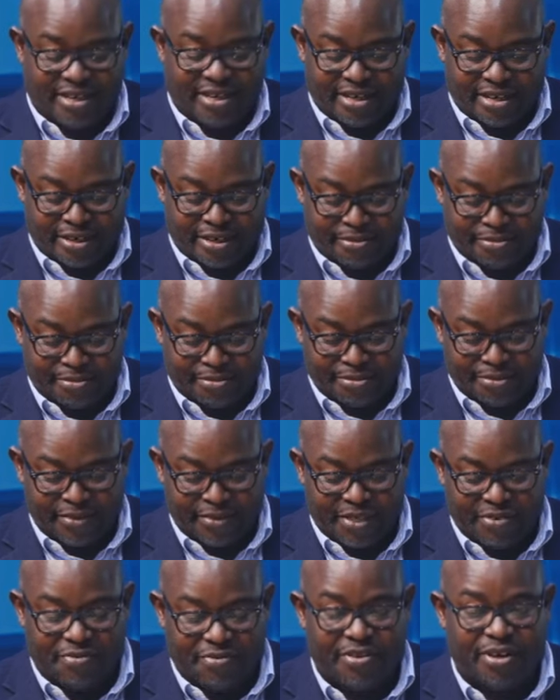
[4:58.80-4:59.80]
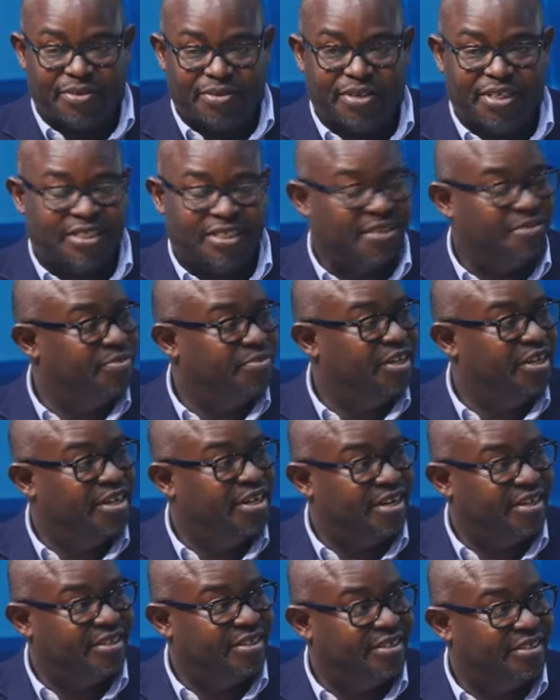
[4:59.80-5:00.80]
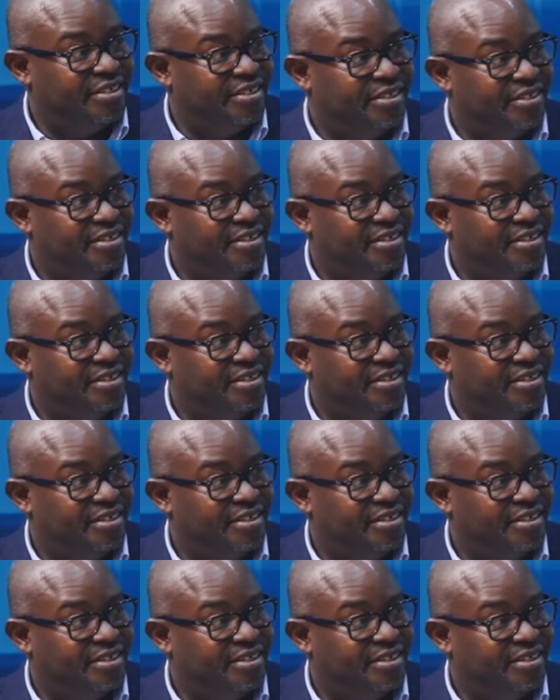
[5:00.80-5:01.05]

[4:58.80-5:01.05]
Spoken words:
The fairways have been cut.